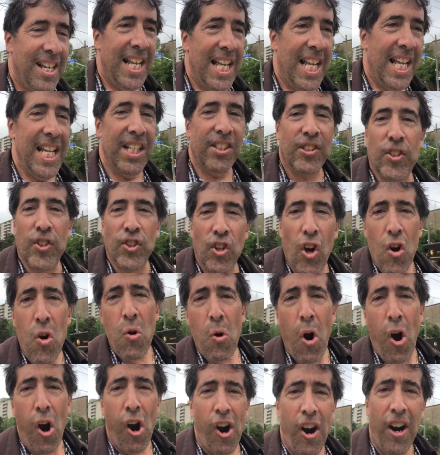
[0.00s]
It's so
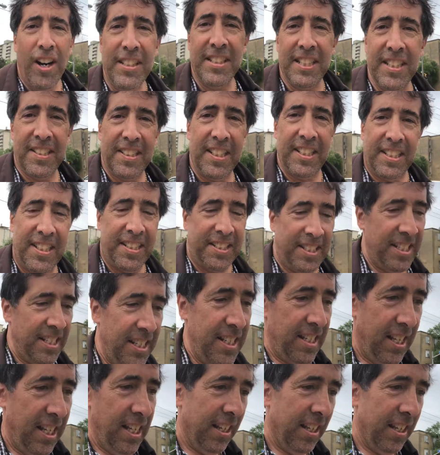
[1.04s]
hard to succeed.